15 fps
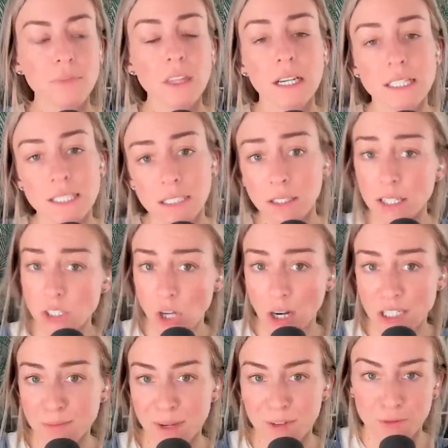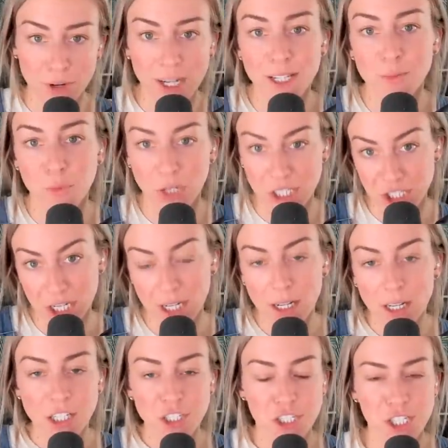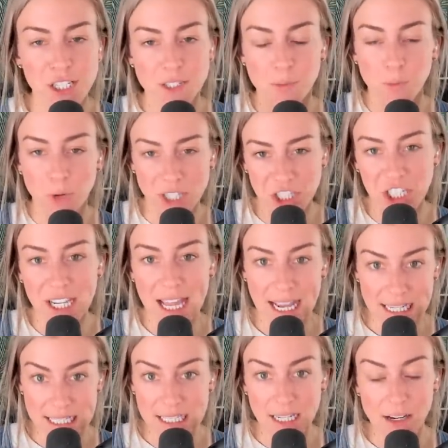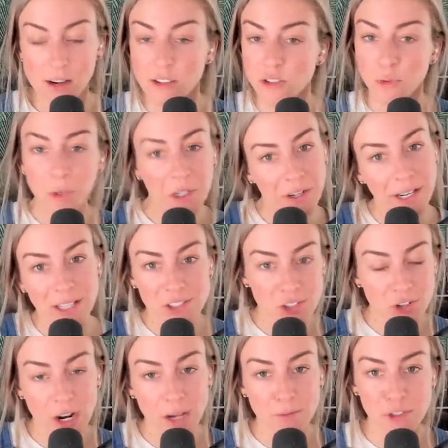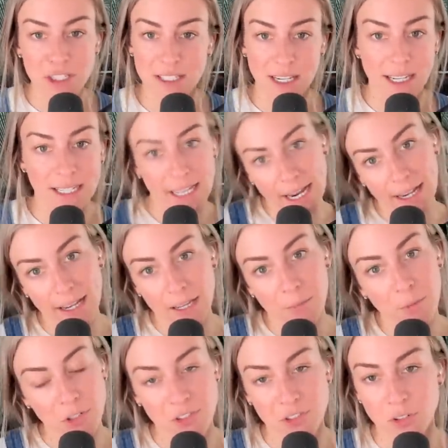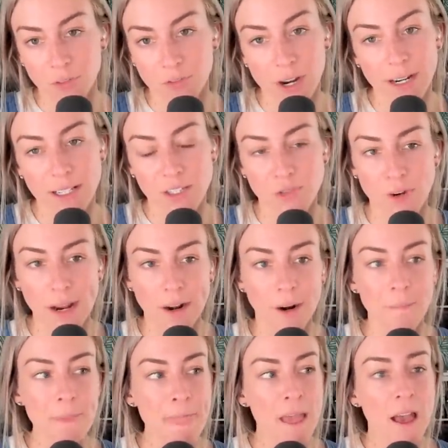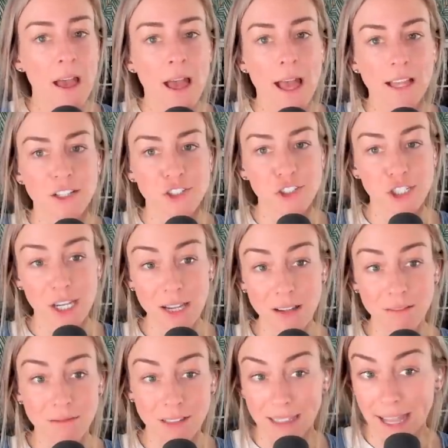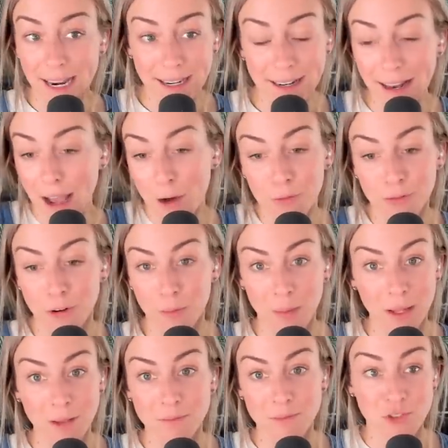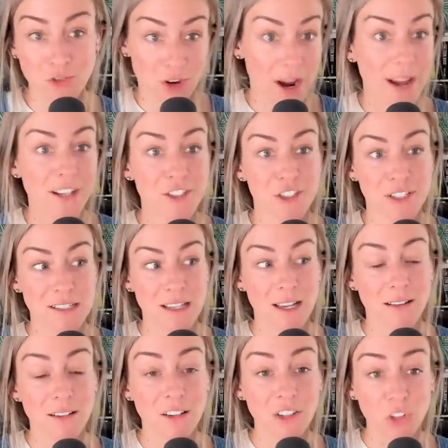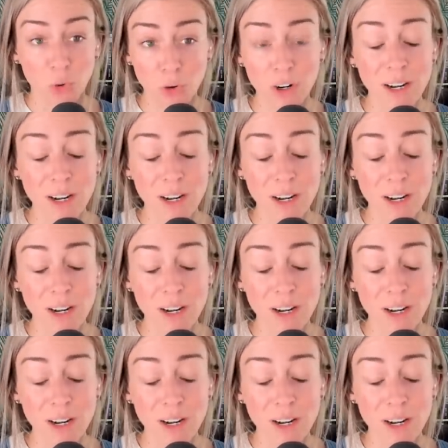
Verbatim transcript: until I talked to my friend Bridget. She's Bridgie Casey on Twitter and Instagram. She's a Canadian personal finance writer. And she laid it out for me straight. She said, Your